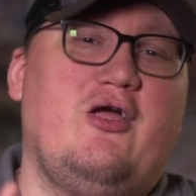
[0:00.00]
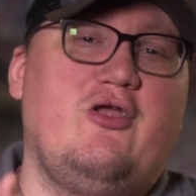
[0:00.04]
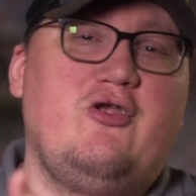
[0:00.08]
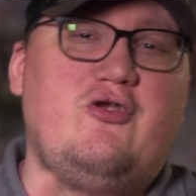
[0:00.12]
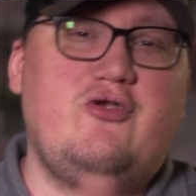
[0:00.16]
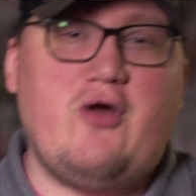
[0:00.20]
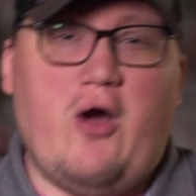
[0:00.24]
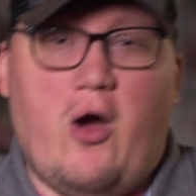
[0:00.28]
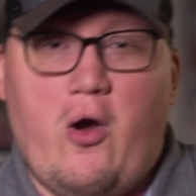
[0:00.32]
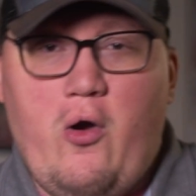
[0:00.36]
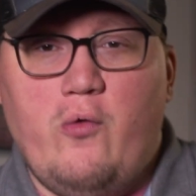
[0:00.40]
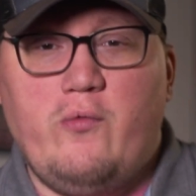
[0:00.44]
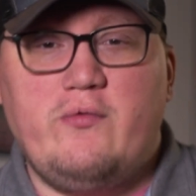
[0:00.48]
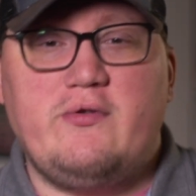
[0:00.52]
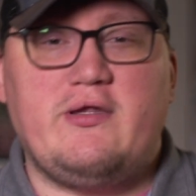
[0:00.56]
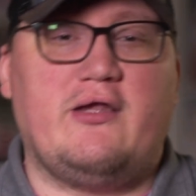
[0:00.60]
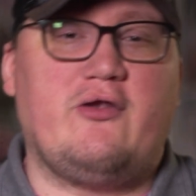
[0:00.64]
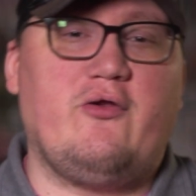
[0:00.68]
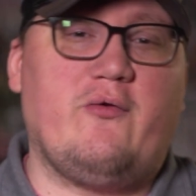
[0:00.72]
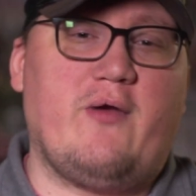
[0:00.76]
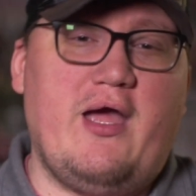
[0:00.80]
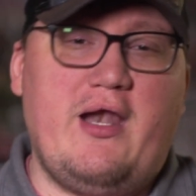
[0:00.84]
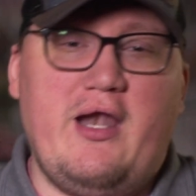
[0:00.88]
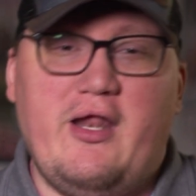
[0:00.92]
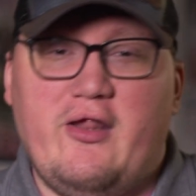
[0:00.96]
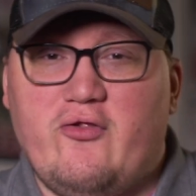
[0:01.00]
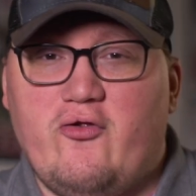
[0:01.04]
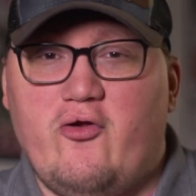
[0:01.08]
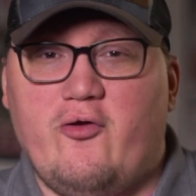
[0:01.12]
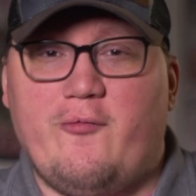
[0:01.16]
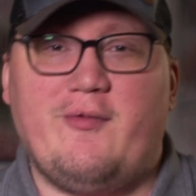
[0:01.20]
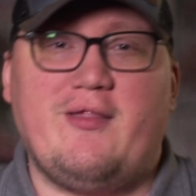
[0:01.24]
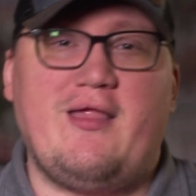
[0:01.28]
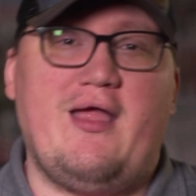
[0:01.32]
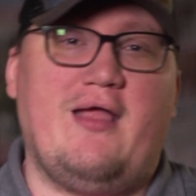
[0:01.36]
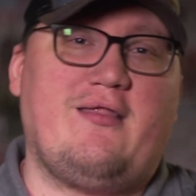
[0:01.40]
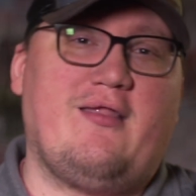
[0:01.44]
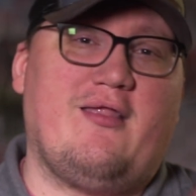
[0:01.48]
Don't, under any
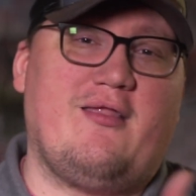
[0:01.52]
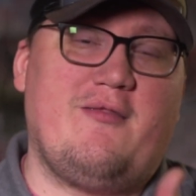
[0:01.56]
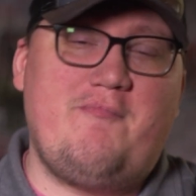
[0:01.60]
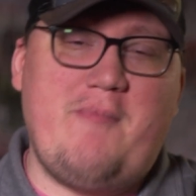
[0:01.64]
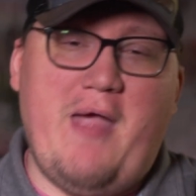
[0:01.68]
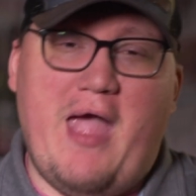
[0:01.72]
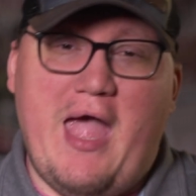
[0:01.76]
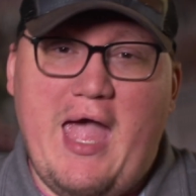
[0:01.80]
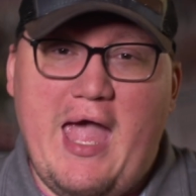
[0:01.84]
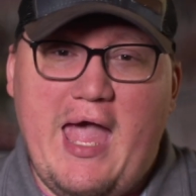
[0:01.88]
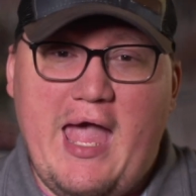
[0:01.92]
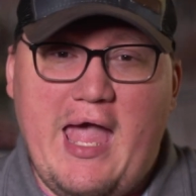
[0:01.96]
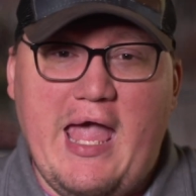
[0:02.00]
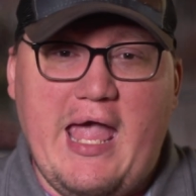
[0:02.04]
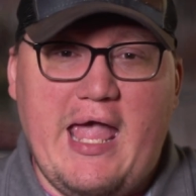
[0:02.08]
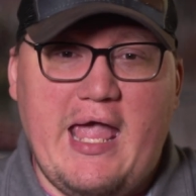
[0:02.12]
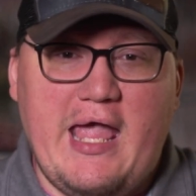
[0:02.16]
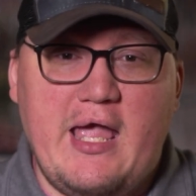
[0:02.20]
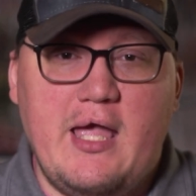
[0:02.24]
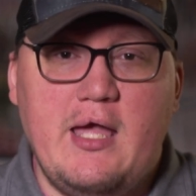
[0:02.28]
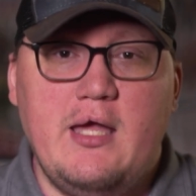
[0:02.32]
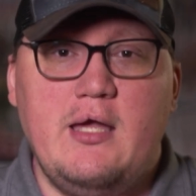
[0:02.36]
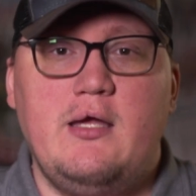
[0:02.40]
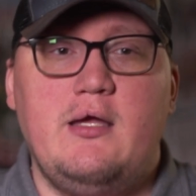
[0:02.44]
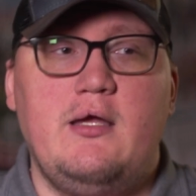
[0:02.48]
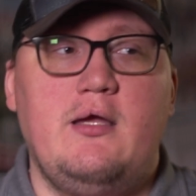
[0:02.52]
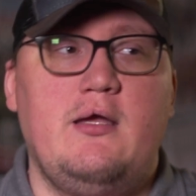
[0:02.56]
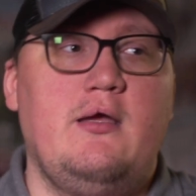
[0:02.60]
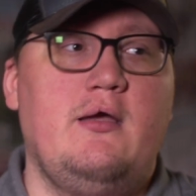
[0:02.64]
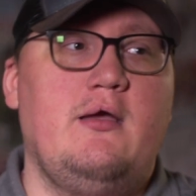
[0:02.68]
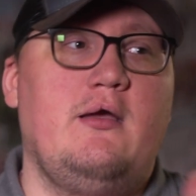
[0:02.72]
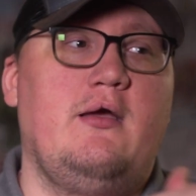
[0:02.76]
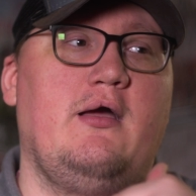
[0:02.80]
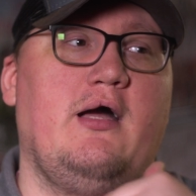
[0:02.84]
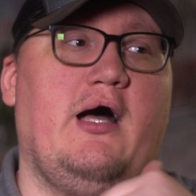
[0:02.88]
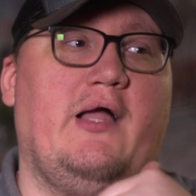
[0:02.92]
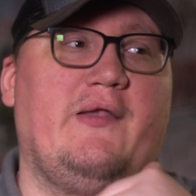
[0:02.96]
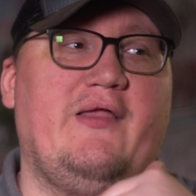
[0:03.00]
circumstances, pay
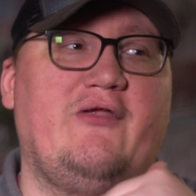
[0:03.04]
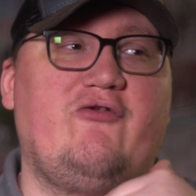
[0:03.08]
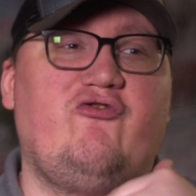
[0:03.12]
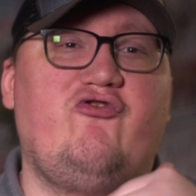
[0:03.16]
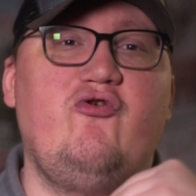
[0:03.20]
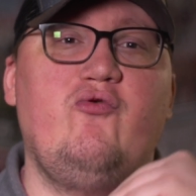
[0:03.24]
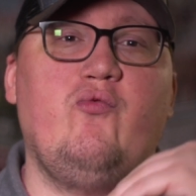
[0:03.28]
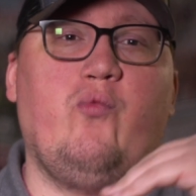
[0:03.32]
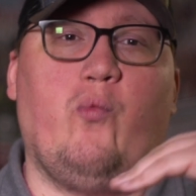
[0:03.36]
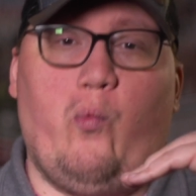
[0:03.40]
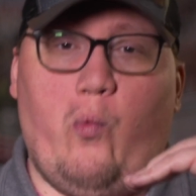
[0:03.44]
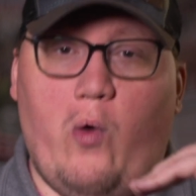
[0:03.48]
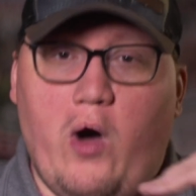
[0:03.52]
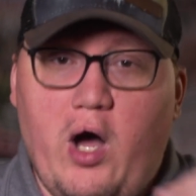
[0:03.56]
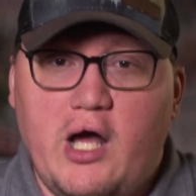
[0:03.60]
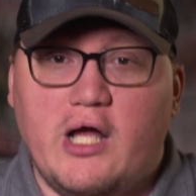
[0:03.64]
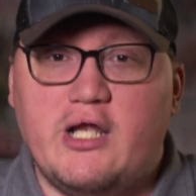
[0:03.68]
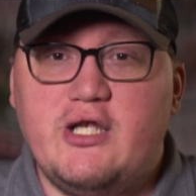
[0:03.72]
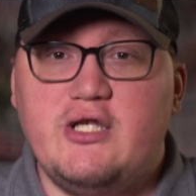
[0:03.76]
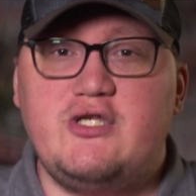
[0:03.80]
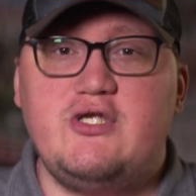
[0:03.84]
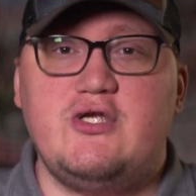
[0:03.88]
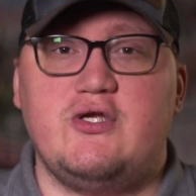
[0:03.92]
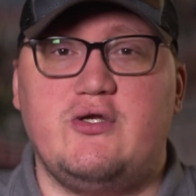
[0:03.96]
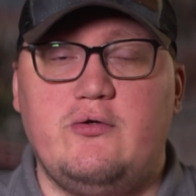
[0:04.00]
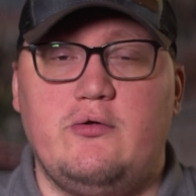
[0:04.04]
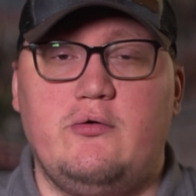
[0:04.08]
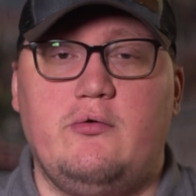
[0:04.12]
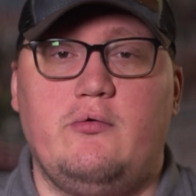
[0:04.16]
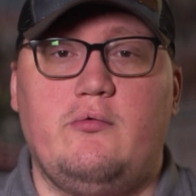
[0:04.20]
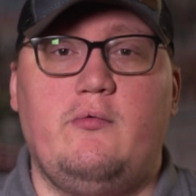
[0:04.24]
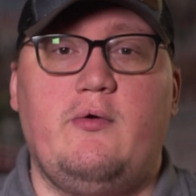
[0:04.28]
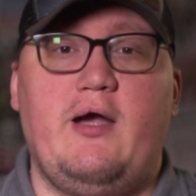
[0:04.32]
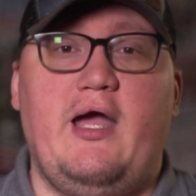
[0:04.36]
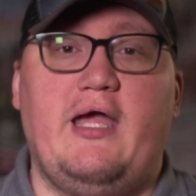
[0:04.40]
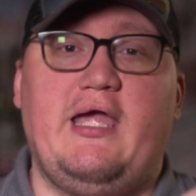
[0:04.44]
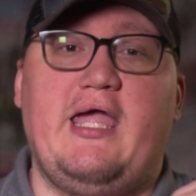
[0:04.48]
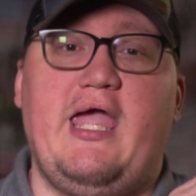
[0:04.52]
unless you want
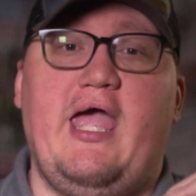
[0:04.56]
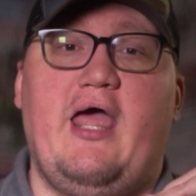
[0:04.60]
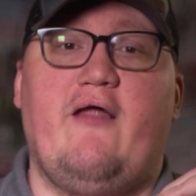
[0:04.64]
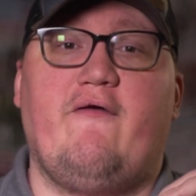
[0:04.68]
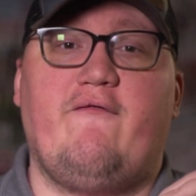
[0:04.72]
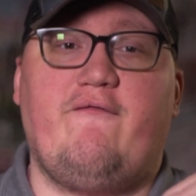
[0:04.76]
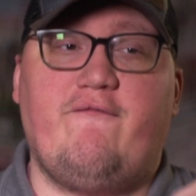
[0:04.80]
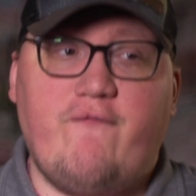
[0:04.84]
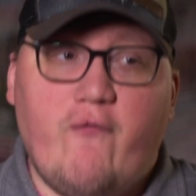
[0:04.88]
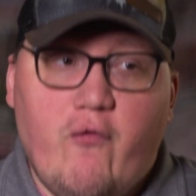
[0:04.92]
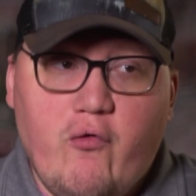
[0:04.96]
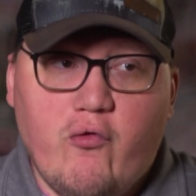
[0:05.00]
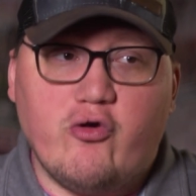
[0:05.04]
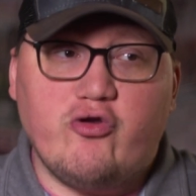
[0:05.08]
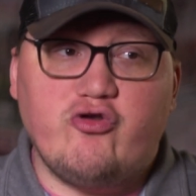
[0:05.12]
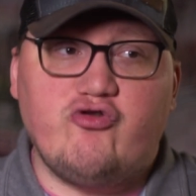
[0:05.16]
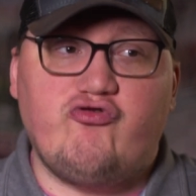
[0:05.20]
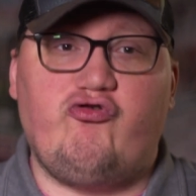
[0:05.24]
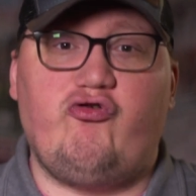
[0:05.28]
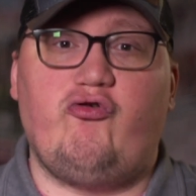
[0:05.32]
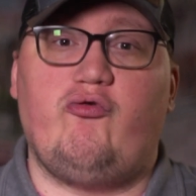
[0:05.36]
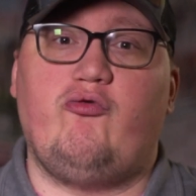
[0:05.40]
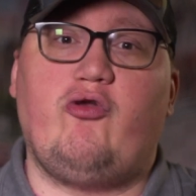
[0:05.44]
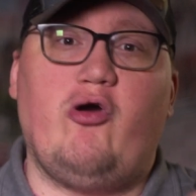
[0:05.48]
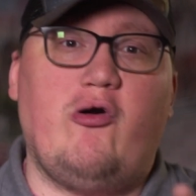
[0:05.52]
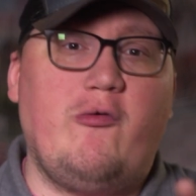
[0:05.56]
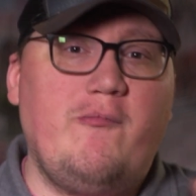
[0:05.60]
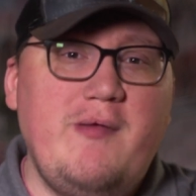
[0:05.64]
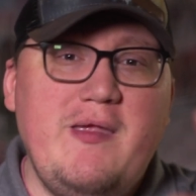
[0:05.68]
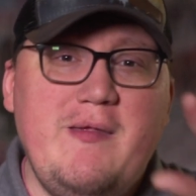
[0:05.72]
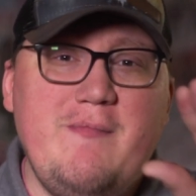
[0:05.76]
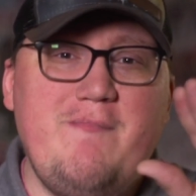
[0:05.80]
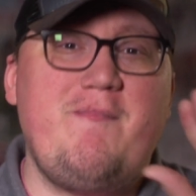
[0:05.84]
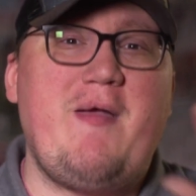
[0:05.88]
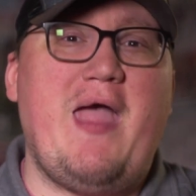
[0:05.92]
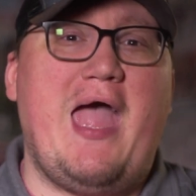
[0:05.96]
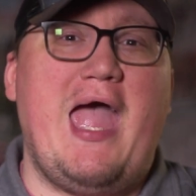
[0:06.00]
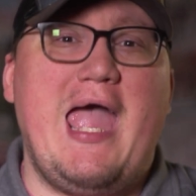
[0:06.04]
to and can't afford to. Don't be
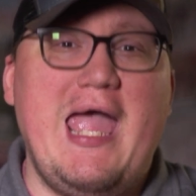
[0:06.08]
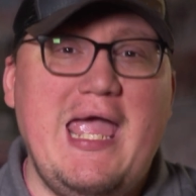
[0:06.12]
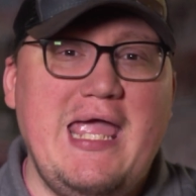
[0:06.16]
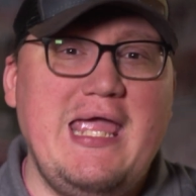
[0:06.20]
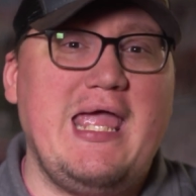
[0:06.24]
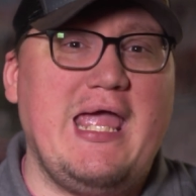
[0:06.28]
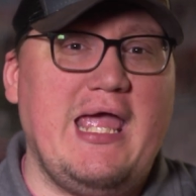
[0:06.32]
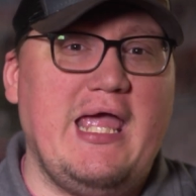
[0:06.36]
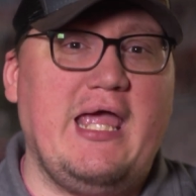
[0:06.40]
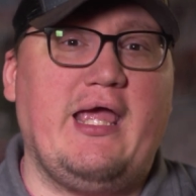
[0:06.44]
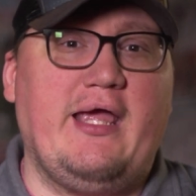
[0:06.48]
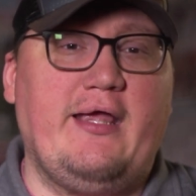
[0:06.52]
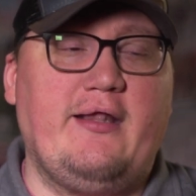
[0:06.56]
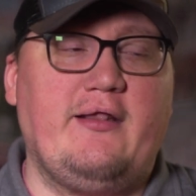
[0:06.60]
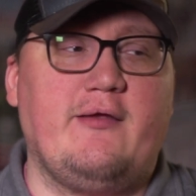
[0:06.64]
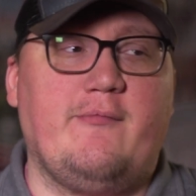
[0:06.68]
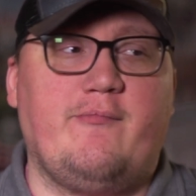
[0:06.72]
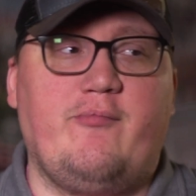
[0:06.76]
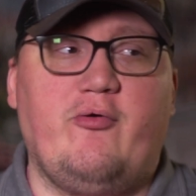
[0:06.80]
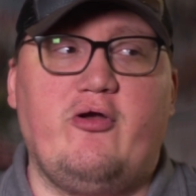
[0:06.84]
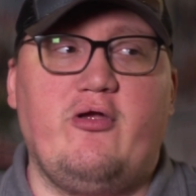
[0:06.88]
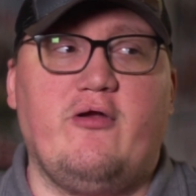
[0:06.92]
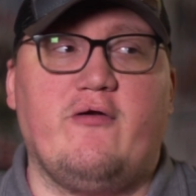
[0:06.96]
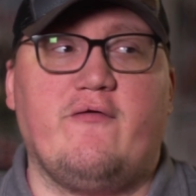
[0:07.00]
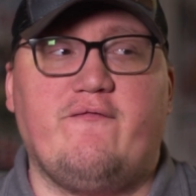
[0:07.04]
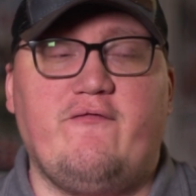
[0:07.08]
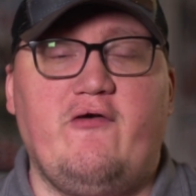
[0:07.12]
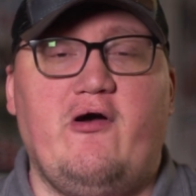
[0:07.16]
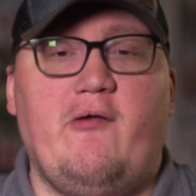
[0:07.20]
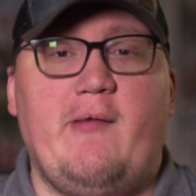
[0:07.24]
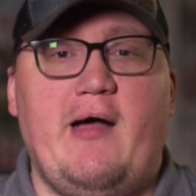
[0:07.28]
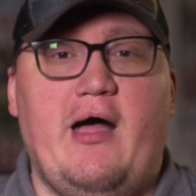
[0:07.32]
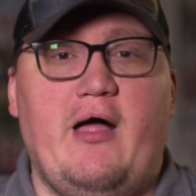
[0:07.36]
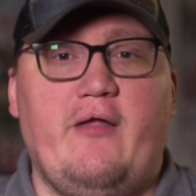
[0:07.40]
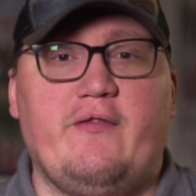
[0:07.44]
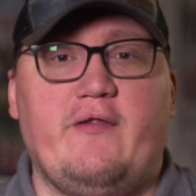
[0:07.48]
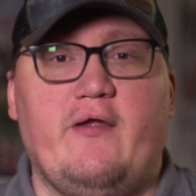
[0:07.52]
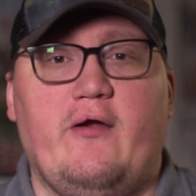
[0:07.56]
paying to put your film
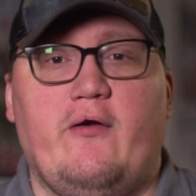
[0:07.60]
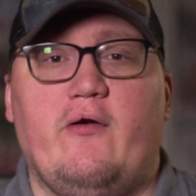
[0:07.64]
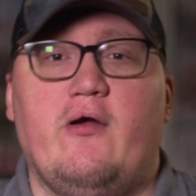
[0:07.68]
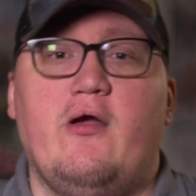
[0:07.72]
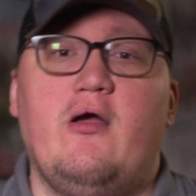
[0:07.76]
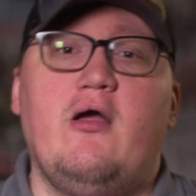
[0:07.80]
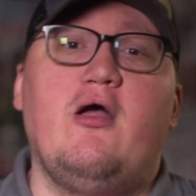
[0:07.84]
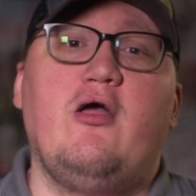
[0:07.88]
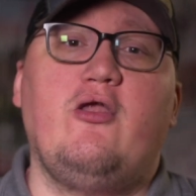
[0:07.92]
out there.